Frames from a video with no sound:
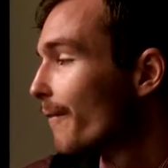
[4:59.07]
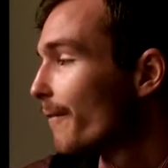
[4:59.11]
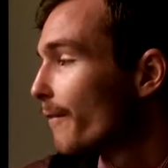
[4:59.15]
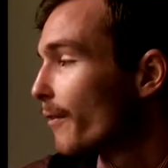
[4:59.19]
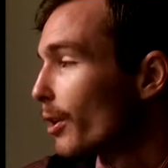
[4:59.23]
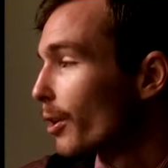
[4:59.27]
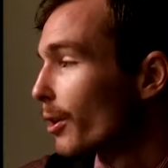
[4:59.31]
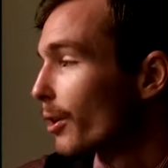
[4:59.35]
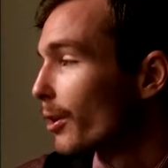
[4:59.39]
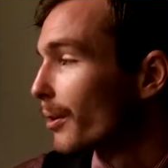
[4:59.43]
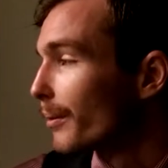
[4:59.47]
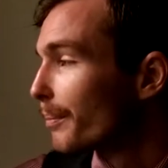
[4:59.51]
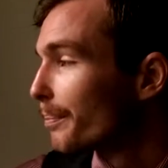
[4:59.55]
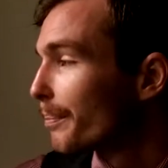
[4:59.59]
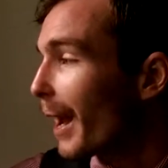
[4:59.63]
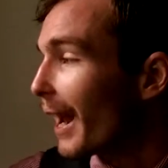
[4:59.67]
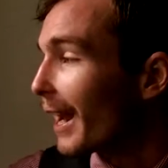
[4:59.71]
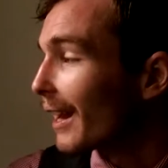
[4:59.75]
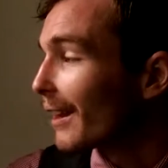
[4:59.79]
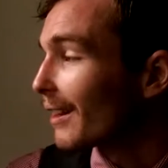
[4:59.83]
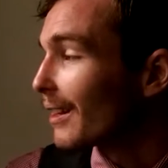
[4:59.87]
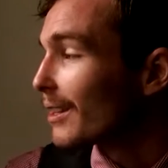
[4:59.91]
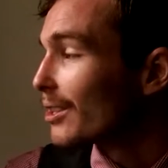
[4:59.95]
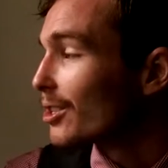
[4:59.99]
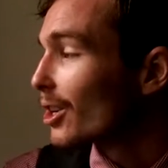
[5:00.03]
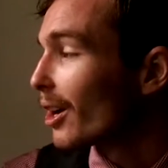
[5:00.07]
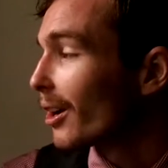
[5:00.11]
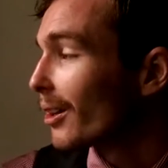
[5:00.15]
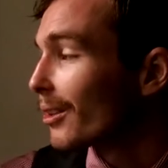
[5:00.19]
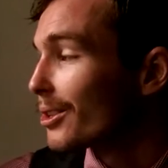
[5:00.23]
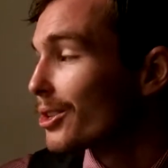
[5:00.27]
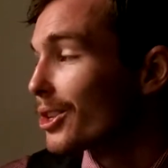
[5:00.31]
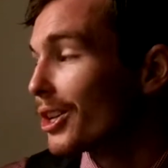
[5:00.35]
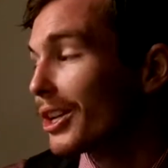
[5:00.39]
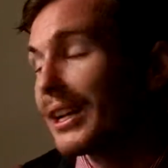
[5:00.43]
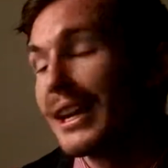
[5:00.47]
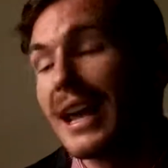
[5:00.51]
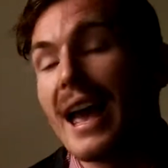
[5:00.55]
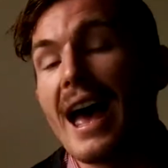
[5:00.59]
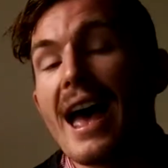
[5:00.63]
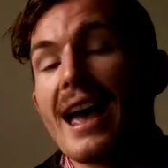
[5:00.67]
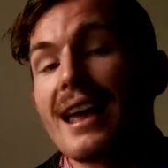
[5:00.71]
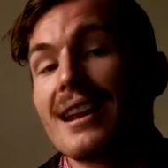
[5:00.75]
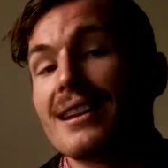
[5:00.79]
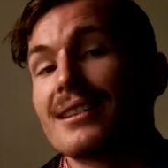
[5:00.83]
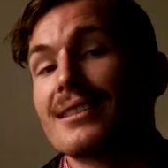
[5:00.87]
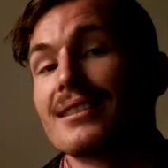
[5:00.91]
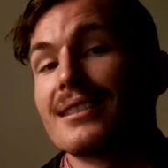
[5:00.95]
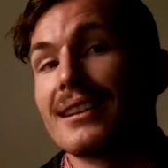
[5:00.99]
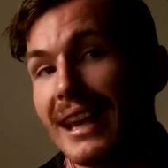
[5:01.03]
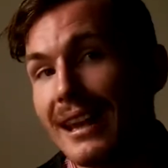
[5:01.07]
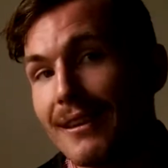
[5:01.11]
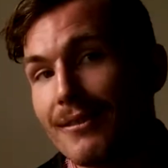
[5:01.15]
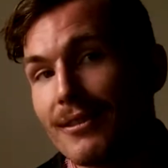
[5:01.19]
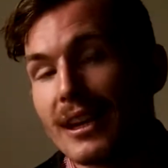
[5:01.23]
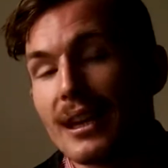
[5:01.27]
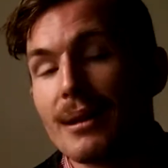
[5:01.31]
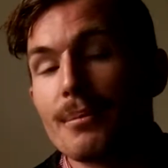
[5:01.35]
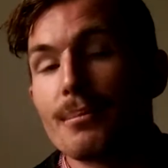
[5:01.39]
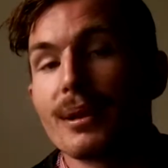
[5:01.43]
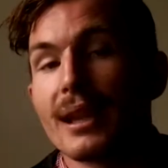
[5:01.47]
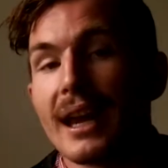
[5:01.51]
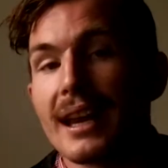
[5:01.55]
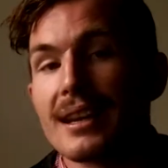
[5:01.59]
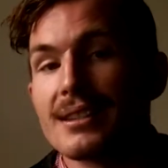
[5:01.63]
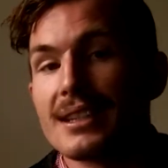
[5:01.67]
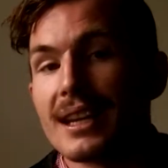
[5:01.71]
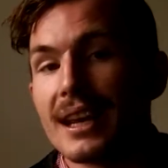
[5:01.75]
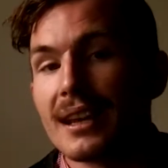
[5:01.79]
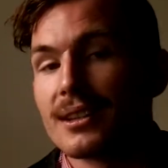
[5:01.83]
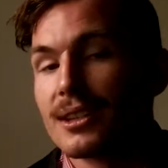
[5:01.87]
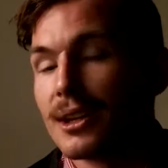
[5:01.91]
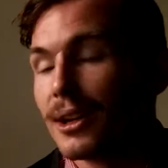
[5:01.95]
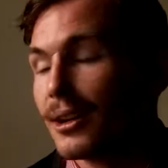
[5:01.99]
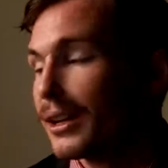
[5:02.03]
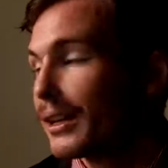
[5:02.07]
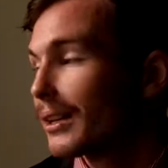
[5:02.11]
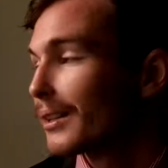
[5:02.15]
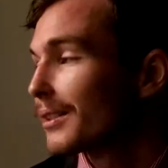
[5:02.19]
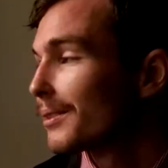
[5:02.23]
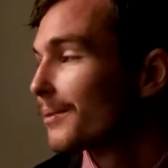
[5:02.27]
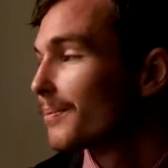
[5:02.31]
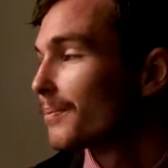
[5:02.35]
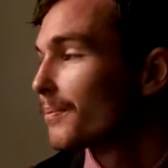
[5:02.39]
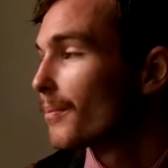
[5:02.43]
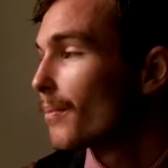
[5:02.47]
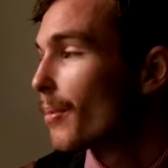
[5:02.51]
for paleontology and even in plate tectonics.